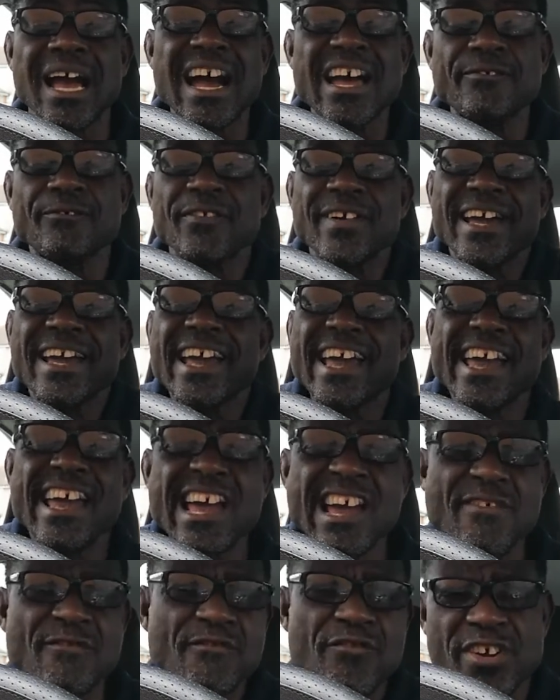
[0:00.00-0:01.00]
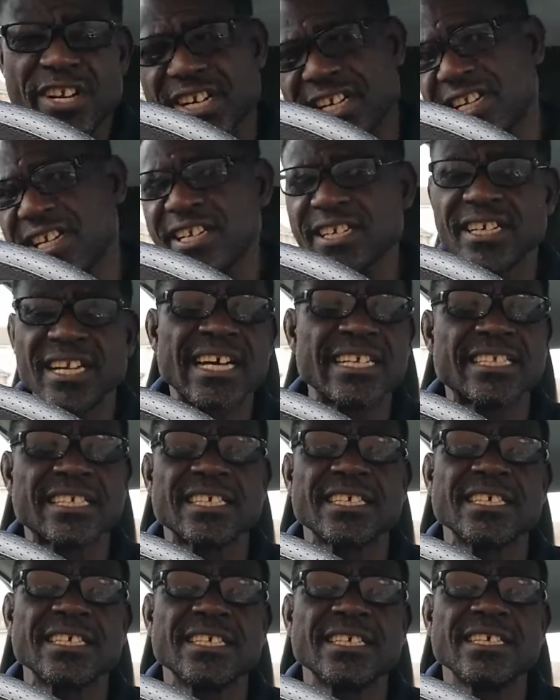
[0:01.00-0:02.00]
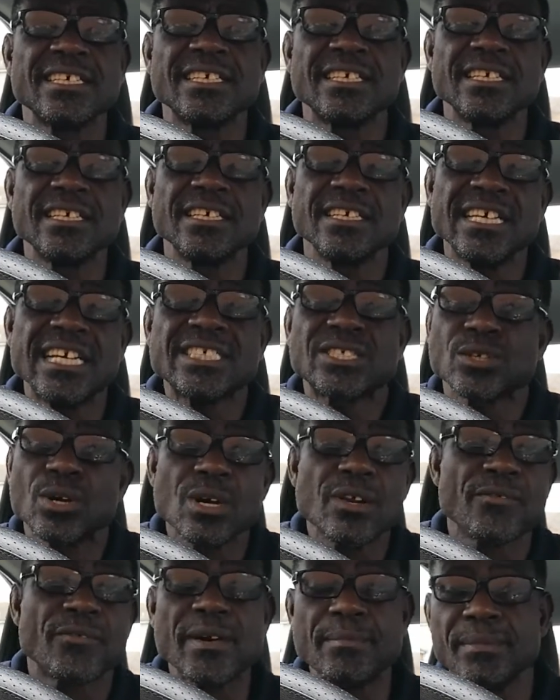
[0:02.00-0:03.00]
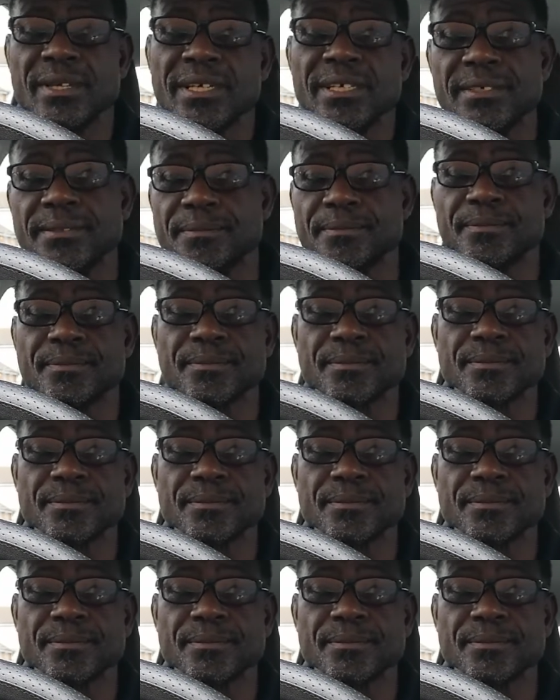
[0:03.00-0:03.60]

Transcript: and for everything that he has done for me.